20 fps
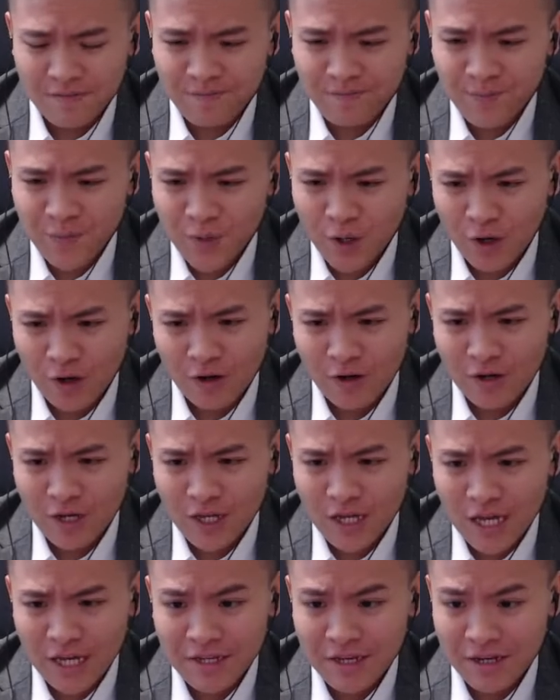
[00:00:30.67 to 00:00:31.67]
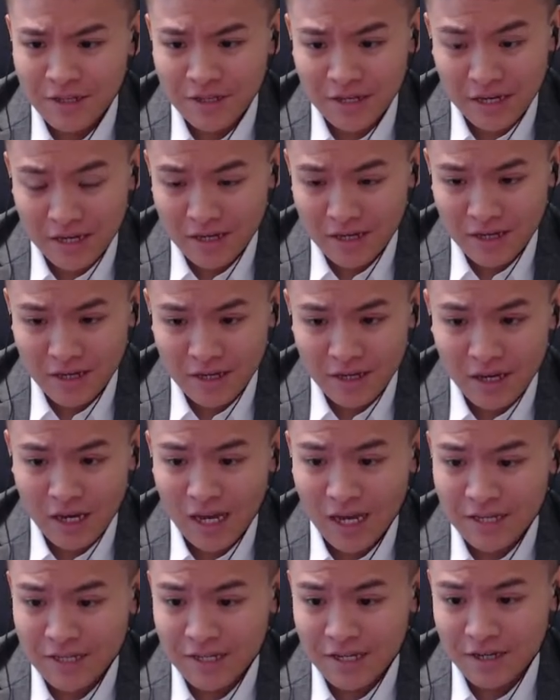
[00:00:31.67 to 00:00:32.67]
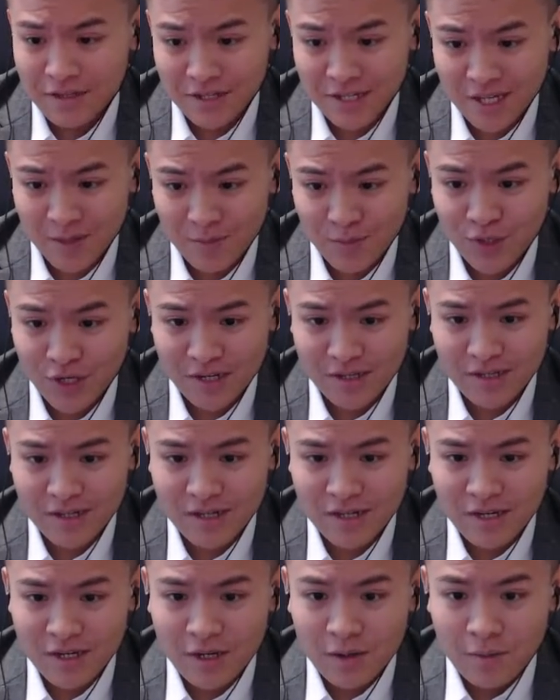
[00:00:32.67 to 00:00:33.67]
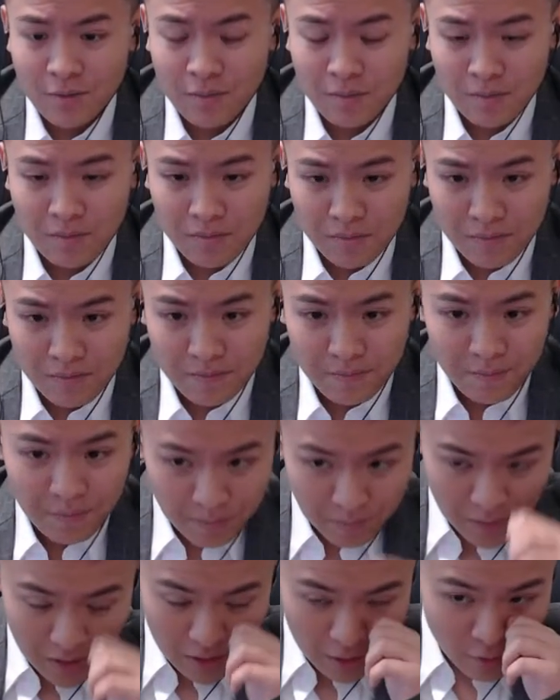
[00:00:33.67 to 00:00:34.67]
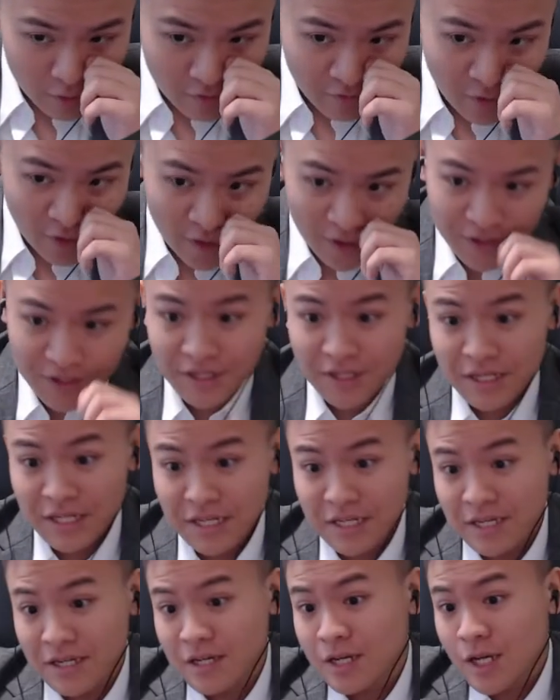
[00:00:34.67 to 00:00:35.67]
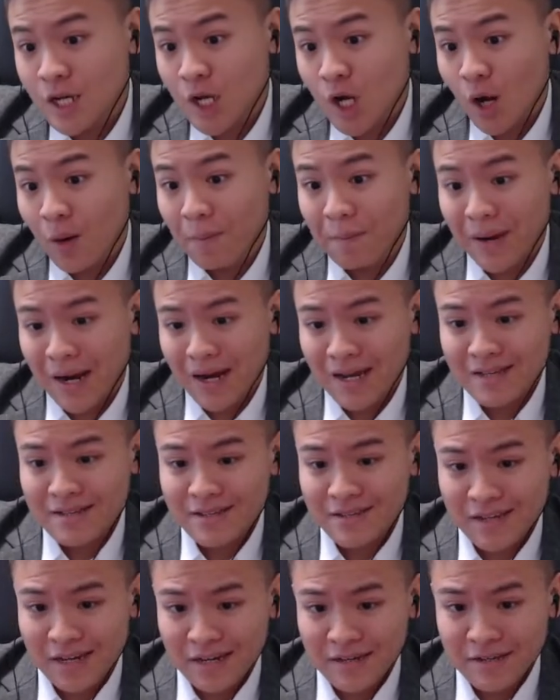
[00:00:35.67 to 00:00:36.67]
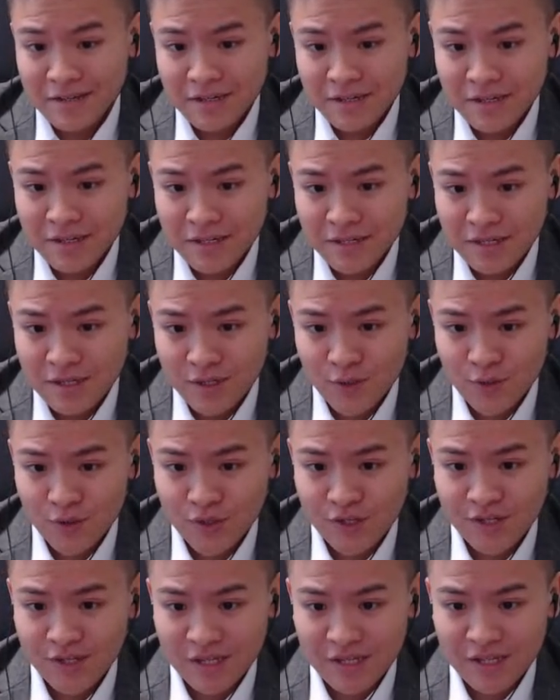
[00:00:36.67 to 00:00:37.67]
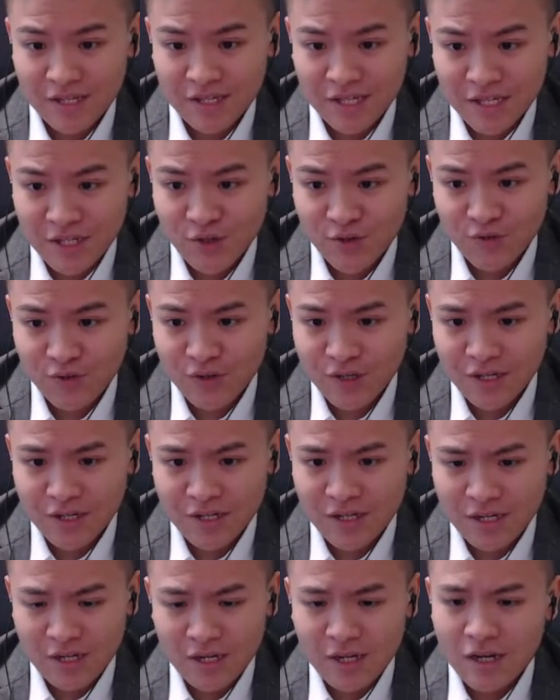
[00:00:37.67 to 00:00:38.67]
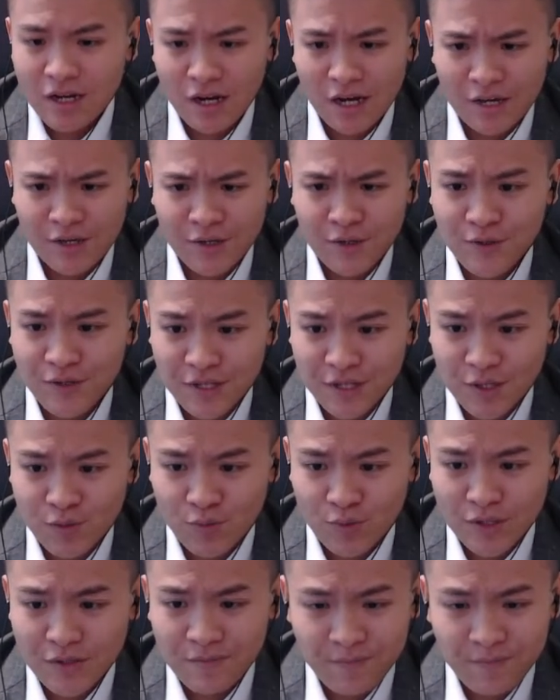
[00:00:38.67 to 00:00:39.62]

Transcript: or any other subject, but look for the combined sciences, social studies, history. I use this one.